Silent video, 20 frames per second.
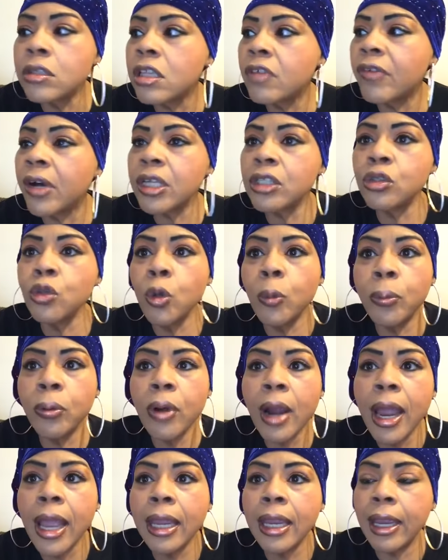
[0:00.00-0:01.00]
of us who
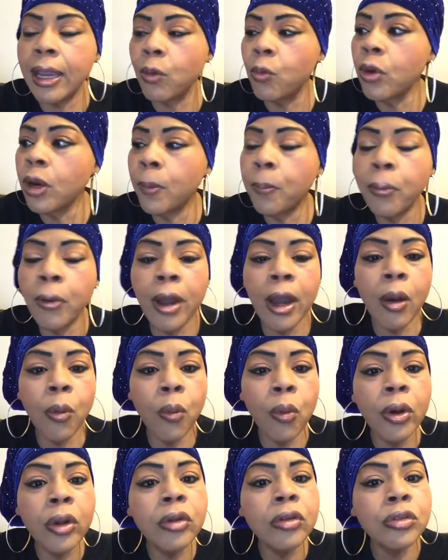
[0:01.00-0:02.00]
pray and we're prayer
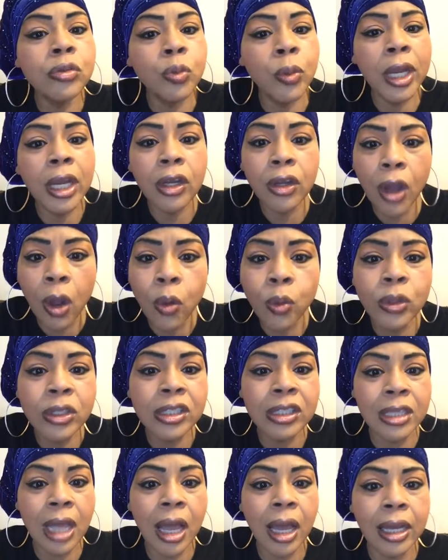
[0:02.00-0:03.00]
warriors, we know the
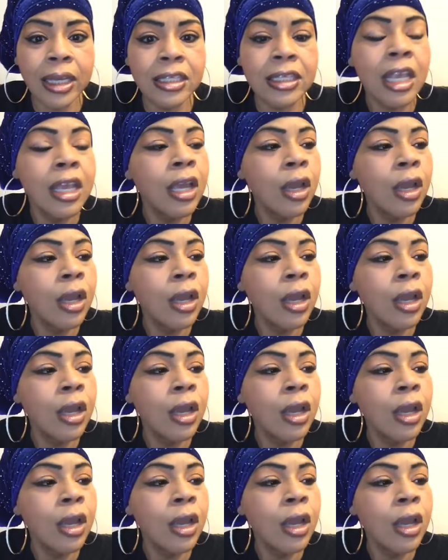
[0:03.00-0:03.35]
signs.